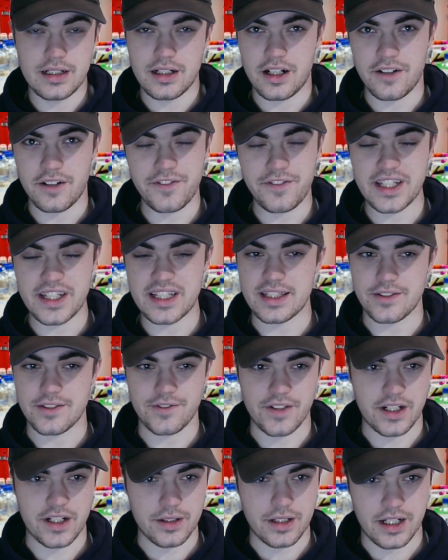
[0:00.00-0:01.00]
I think is
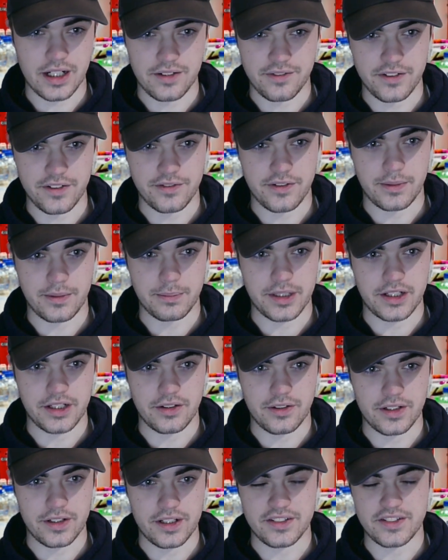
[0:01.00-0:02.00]
fair enough, if I'm being
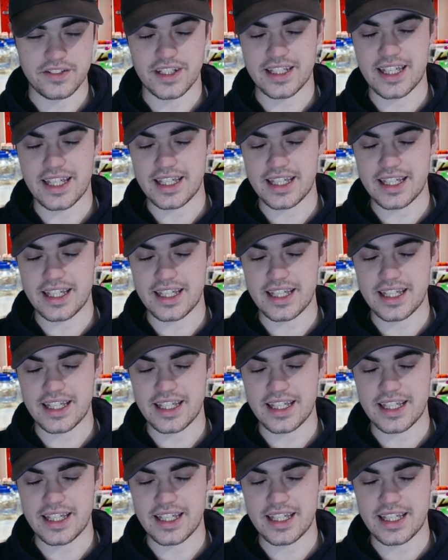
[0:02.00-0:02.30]
honest.